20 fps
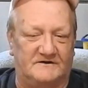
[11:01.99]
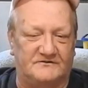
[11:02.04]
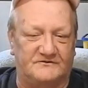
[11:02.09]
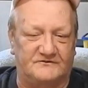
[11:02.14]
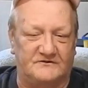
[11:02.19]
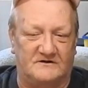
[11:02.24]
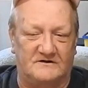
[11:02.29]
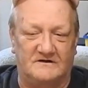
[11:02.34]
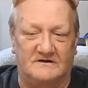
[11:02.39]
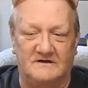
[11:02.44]

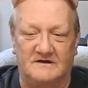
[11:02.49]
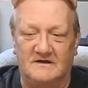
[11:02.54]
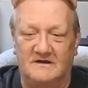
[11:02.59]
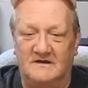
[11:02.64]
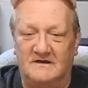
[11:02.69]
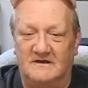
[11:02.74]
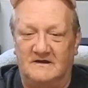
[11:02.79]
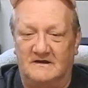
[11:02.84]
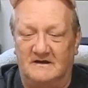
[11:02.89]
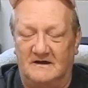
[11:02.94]
extra
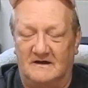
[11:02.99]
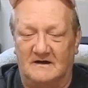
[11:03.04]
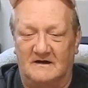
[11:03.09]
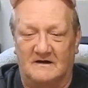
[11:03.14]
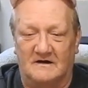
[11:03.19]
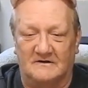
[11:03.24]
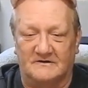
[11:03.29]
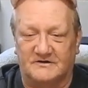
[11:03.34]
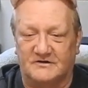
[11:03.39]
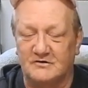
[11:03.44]

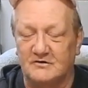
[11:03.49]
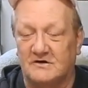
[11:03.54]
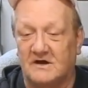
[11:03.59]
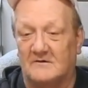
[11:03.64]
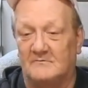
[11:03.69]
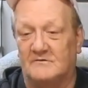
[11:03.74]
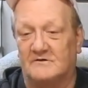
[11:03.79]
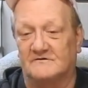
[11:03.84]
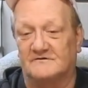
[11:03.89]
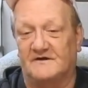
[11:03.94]
uh,
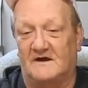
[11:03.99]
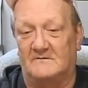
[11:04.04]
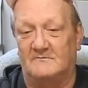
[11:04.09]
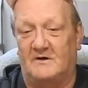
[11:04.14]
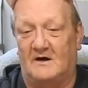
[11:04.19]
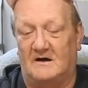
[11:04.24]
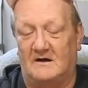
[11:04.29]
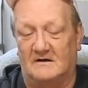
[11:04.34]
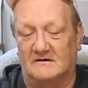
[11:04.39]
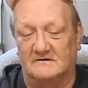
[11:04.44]
cucumbers I
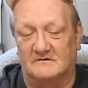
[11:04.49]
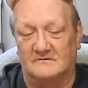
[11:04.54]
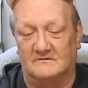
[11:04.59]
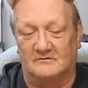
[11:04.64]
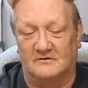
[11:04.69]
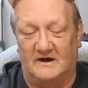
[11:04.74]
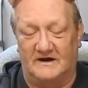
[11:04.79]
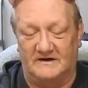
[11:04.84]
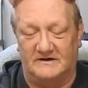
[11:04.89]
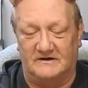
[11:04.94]
bought
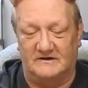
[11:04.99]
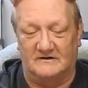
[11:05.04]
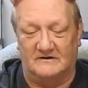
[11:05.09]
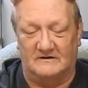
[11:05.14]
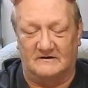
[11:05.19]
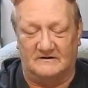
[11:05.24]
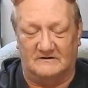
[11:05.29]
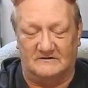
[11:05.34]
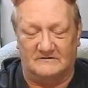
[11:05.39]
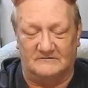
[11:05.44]

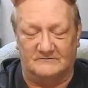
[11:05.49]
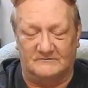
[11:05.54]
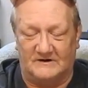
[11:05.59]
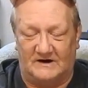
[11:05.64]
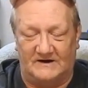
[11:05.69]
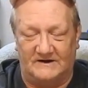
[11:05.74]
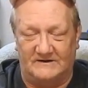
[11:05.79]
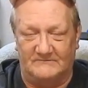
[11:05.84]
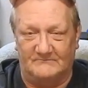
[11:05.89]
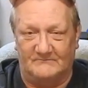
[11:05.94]
regular or
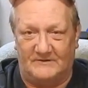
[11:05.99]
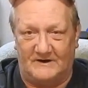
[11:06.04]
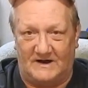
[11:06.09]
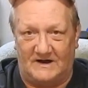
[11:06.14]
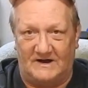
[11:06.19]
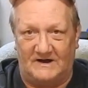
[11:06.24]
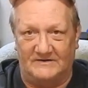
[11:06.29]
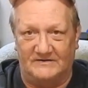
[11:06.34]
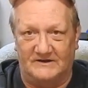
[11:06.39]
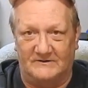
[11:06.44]
I didn't
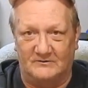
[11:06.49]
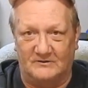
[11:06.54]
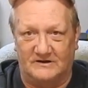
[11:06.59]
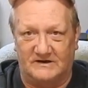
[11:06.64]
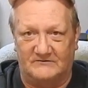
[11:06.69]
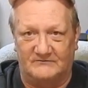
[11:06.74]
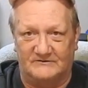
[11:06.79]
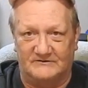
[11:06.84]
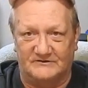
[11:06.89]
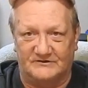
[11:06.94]
buy they were
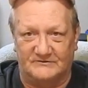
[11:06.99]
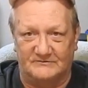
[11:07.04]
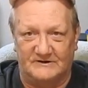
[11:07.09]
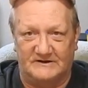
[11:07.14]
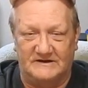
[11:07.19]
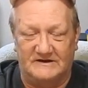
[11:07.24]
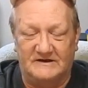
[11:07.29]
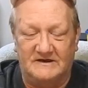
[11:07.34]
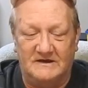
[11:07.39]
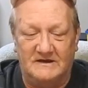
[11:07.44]
given to
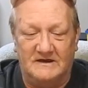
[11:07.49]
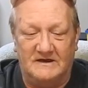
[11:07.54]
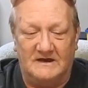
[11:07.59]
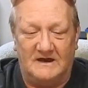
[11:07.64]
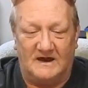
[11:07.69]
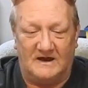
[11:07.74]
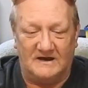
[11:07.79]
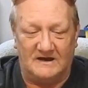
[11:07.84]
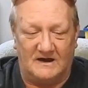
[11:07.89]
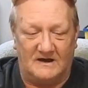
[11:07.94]
me
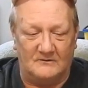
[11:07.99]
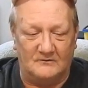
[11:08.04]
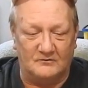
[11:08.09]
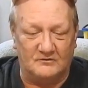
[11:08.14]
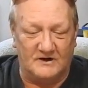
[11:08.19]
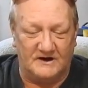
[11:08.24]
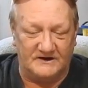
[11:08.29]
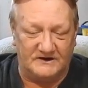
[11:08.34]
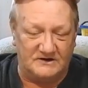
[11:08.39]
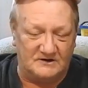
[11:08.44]
I
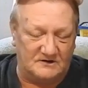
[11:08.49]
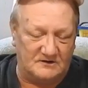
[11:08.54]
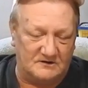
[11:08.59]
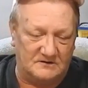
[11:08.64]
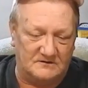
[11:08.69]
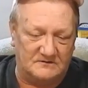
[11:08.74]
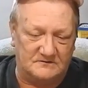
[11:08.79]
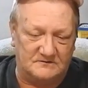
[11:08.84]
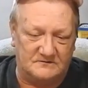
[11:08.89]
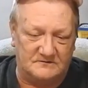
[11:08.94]
got
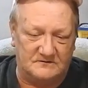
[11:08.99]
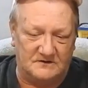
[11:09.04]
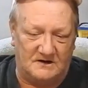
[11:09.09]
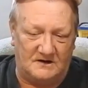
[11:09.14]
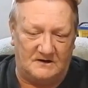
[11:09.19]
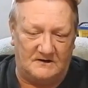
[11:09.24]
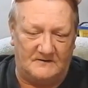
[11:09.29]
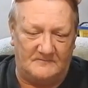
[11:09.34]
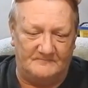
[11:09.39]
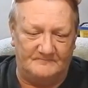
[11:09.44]
regular
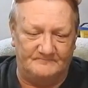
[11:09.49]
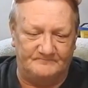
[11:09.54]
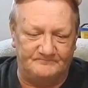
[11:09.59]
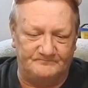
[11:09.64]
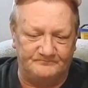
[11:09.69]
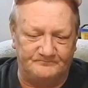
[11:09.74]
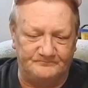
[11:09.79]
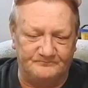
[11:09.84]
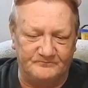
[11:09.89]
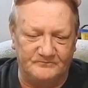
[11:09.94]

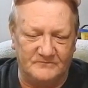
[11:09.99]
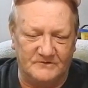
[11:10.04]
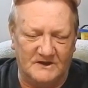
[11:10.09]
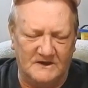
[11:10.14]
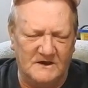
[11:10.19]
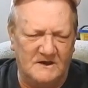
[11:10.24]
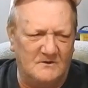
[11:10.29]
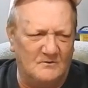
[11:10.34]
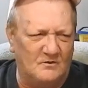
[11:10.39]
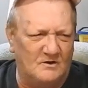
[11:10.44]
um,
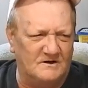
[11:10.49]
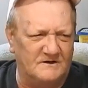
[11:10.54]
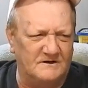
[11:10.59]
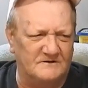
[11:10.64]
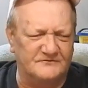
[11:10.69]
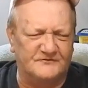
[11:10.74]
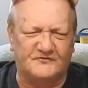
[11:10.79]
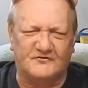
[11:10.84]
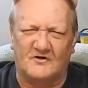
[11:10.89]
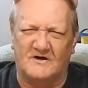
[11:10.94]
what
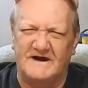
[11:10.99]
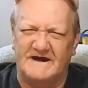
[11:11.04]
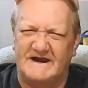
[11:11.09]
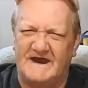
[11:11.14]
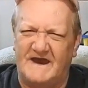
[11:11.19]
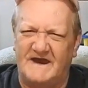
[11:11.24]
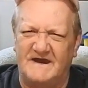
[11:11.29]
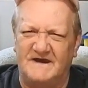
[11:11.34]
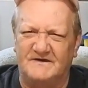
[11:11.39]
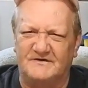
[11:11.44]
uh,
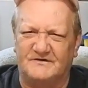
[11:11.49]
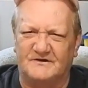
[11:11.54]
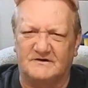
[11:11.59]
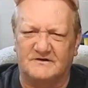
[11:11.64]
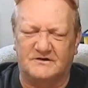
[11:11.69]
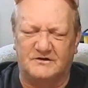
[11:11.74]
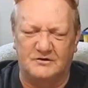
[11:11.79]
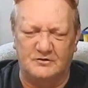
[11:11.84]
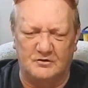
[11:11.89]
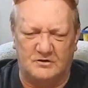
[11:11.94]
straight eight
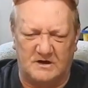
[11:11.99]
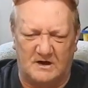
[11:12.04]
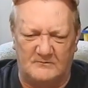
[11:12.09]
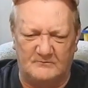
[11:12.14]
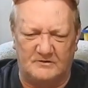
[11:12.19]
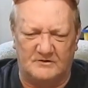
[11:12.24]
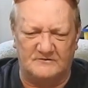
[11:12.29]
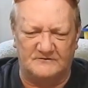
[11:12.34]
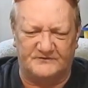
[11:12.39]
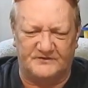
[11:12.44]

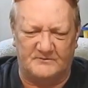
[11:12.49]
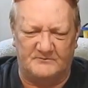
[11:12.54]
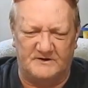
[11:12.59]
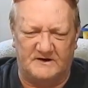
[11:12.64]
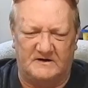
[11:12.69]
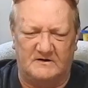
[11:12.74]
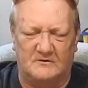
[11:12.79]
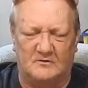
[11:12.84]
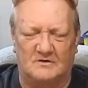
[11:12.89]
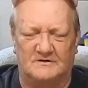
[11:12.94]
cucumbers the
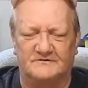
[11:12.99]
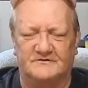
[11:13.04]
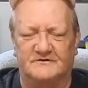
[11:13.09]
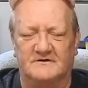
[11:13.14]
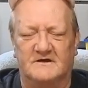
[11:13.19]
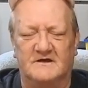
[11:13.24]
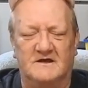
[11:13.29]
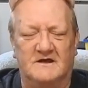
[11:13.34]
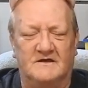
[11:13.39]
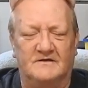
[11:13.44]
bigger
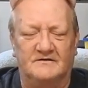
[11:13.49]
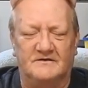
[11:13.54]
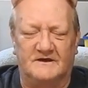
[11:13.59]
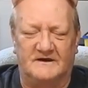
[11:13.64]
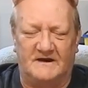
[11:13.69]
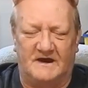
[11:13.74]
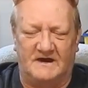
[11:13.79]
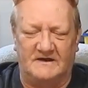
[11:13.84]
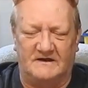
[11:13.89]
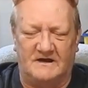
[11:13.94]
ones
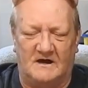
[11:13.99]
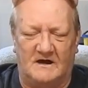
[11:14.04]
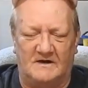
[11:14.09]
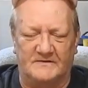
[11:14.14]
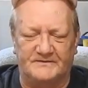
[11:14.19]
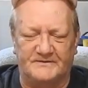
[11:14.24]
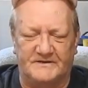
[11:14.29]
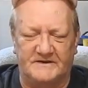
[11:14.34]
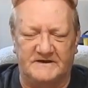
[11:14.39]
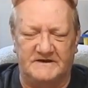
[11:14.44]
then I
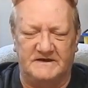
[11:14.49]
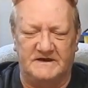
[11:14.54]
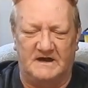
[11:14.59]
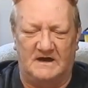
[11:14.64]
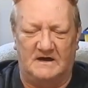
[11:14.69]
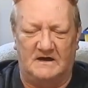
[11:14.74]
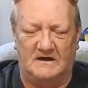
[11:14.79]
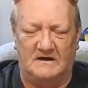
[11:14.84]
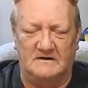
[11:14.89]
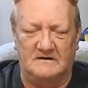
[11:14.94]
got the
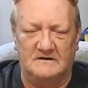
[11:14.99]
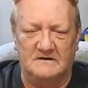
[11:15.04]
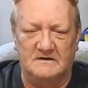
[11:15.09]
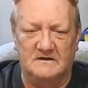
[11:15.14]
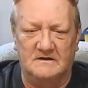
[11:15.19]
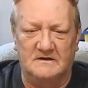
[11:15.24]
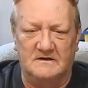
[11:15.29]
uh,